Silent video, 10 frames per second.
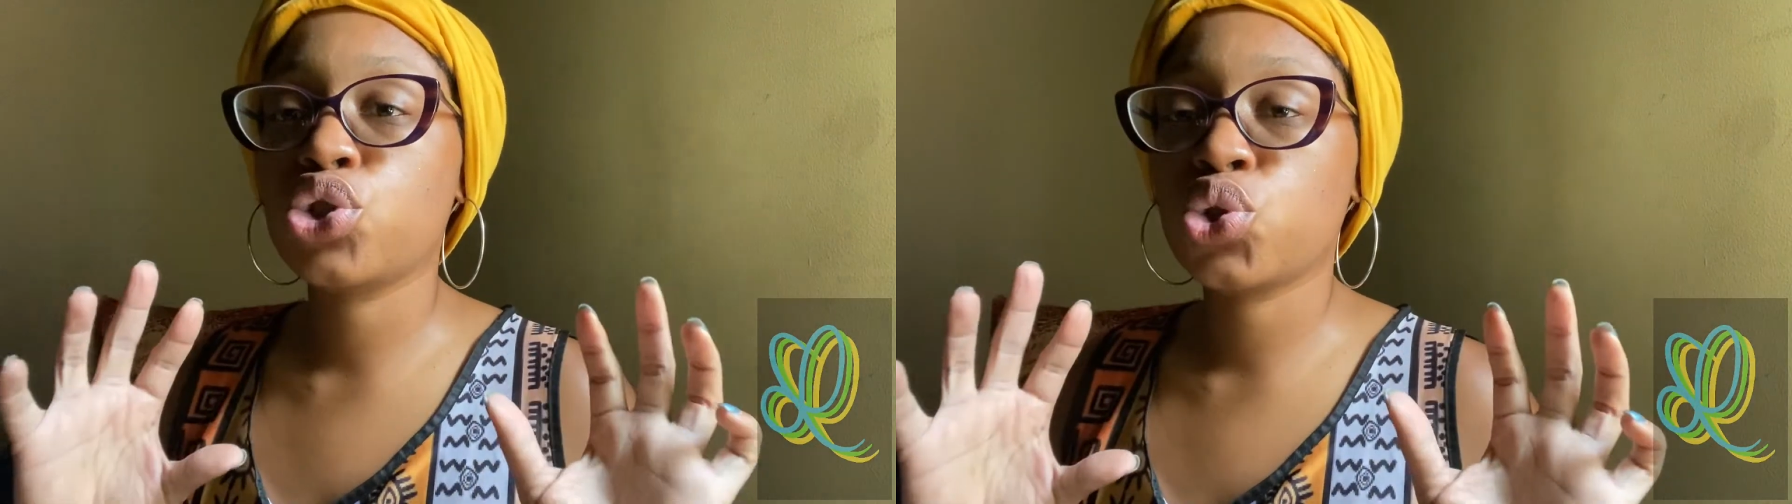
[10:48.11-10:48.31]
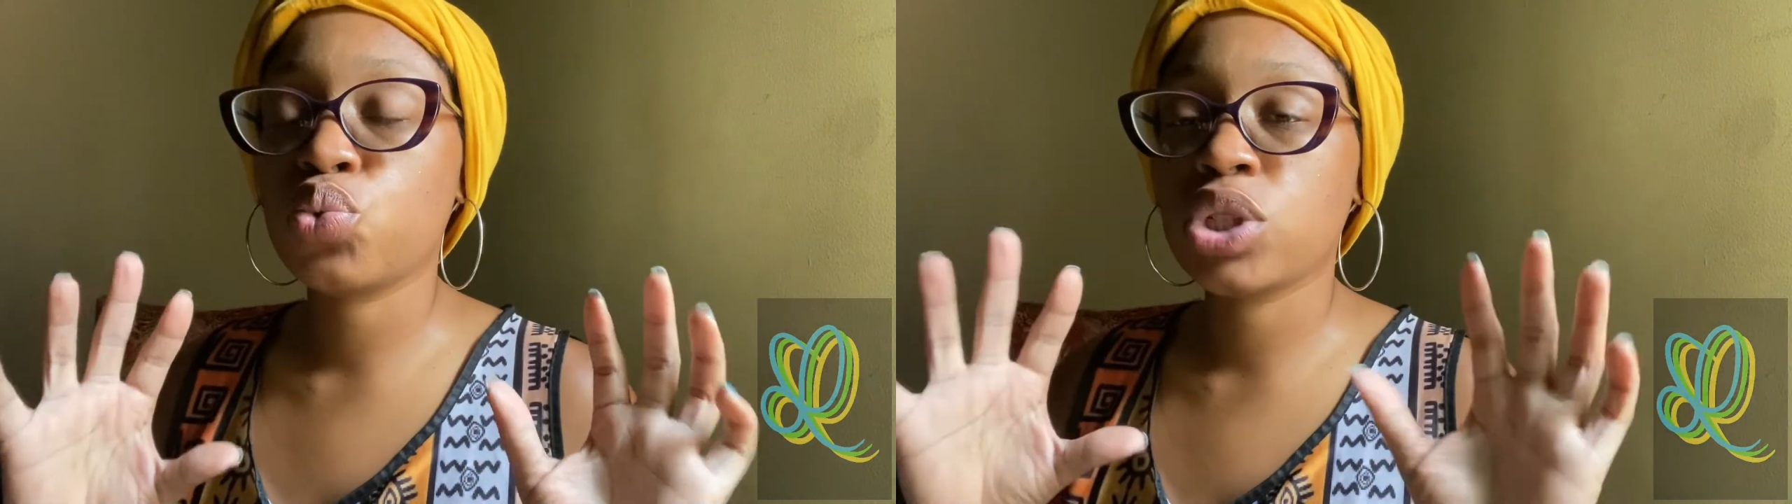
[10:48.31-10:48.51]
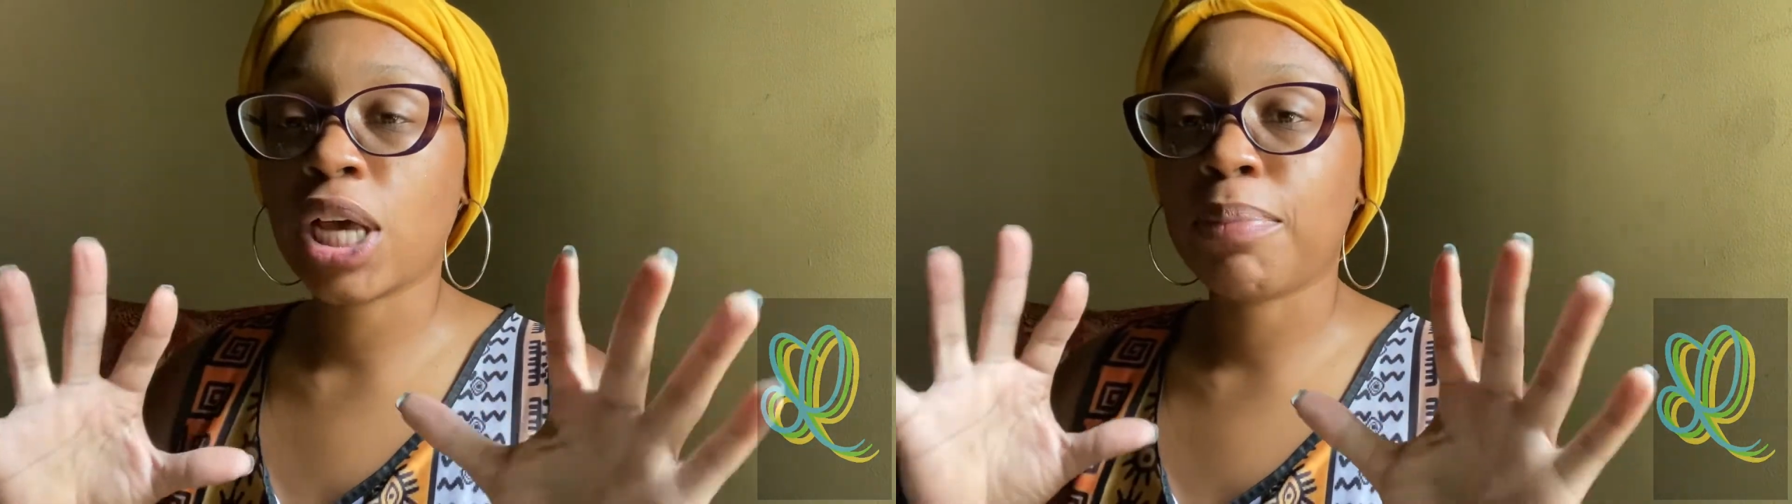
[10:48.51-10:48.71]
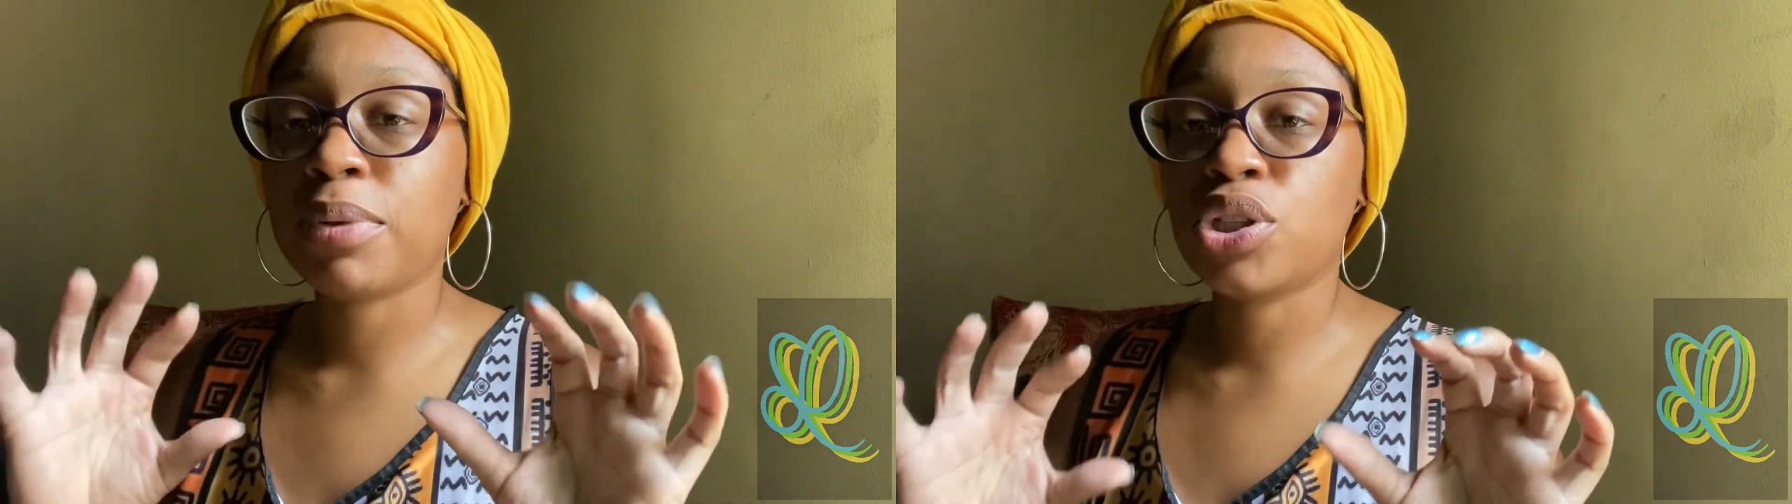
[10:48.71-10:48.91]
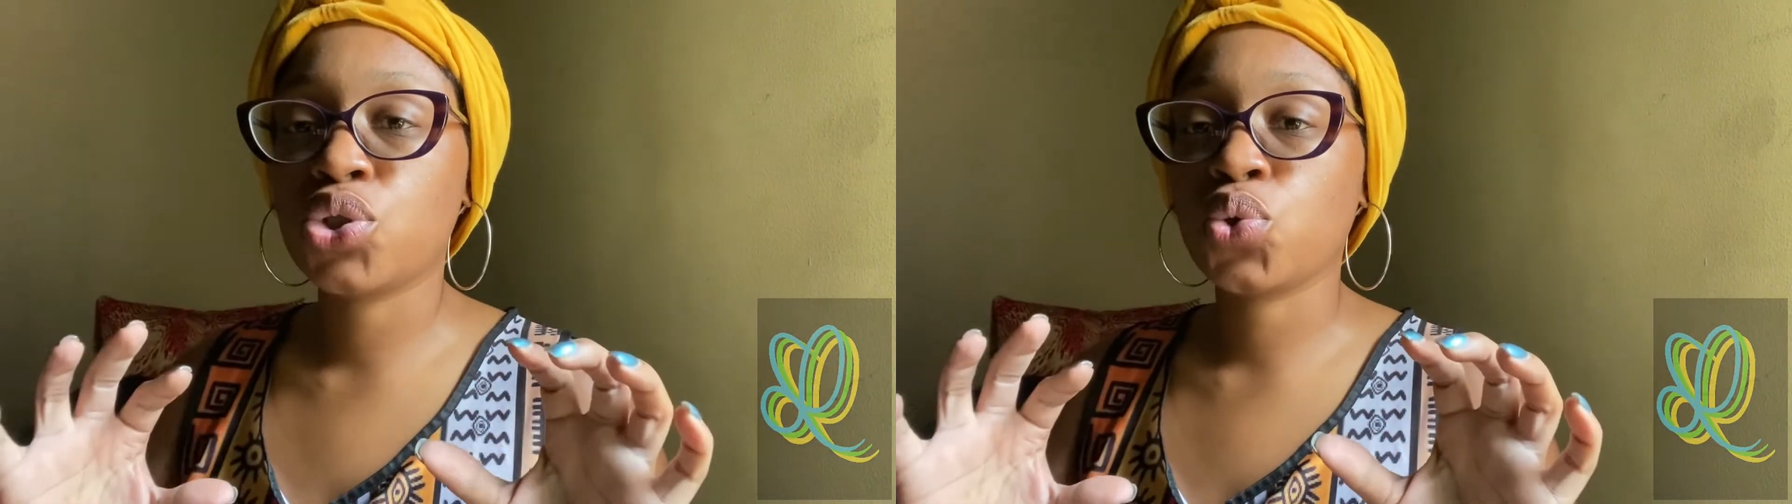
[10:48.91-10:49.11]
to tap
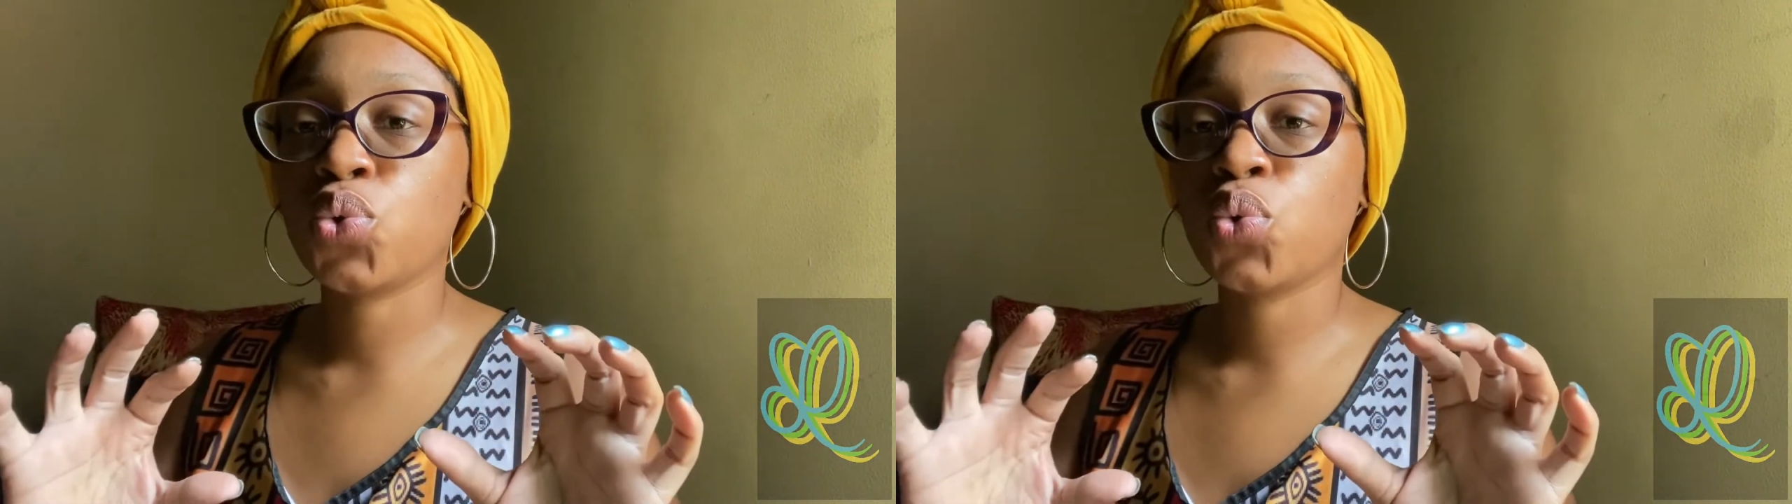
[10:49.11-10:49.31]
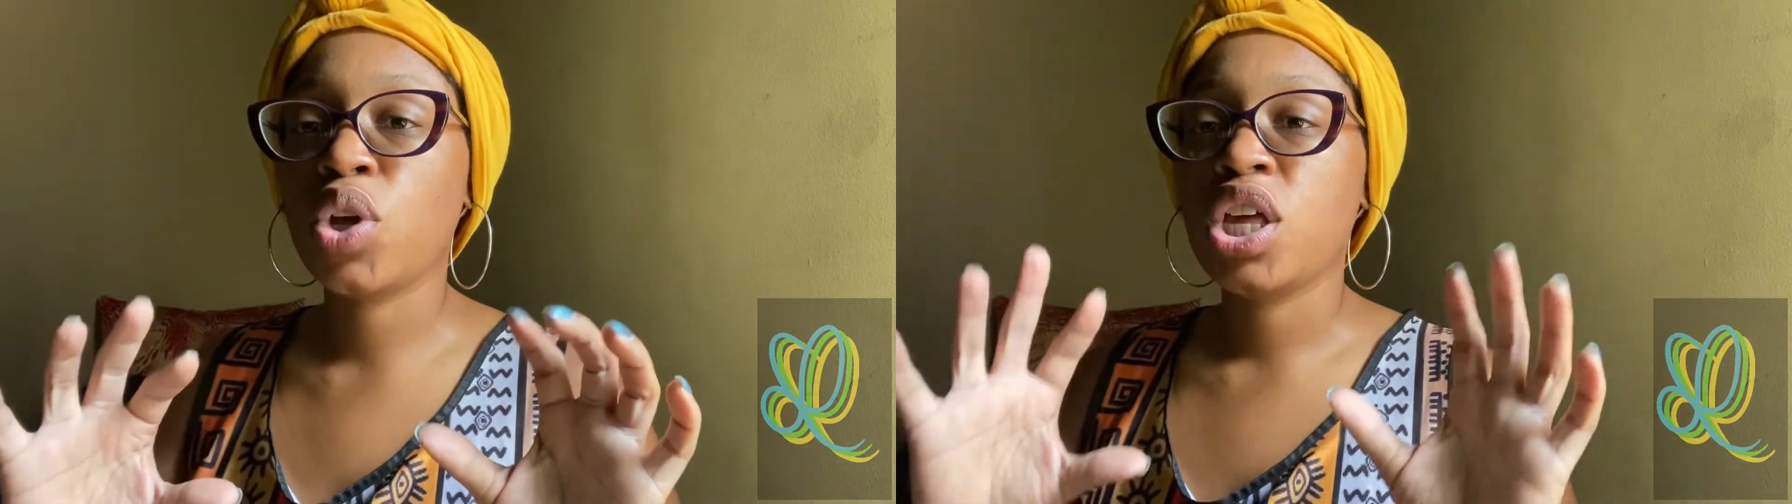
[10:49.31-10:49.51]
into